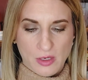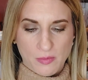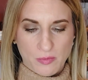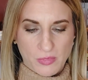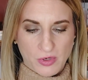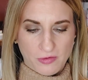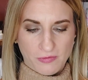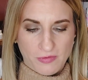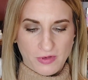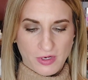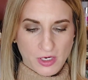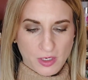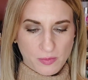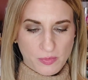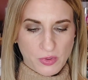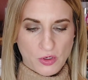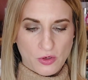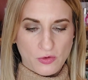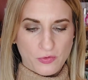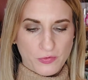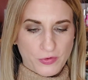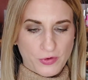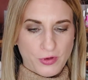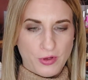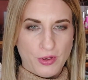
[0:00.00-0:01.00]
but very
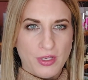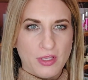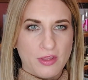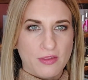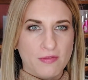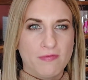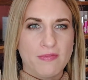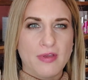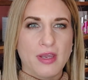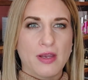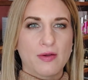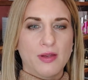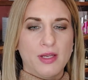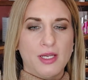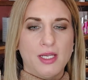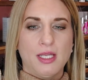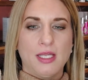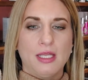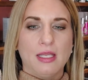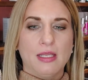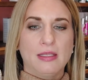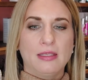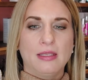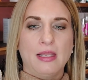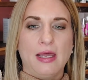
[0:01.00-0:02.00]
beautiful. It's very
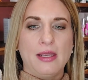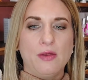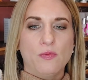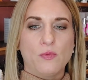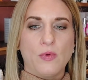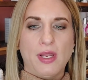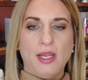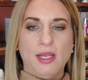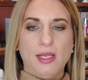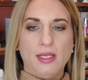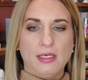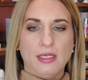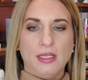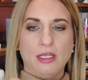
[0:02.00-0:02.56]
lightweight.